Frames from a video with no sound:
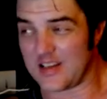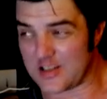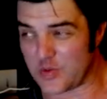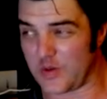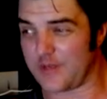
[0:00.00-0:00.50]

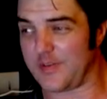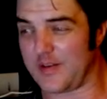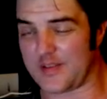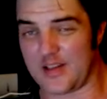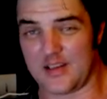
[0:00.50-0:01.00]

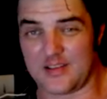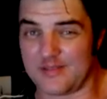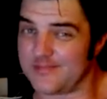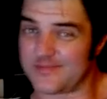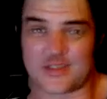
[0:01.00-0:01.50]
25th,
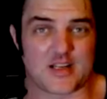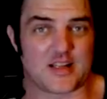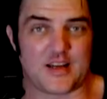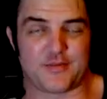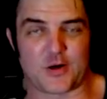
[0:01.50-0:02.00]
it's not
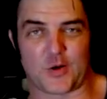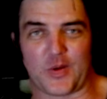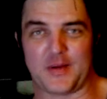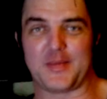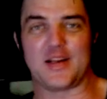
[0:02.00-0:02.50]
that far
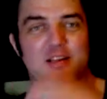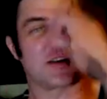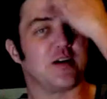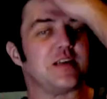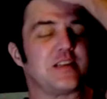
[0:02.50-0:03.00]
away, man. It's
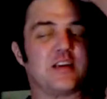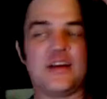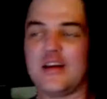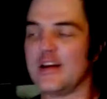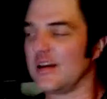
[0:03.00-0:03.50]
crazy.
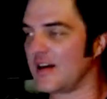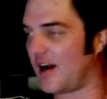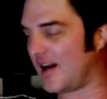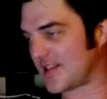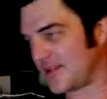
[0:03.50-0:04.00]

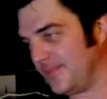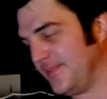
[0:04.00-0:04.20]
Awesome.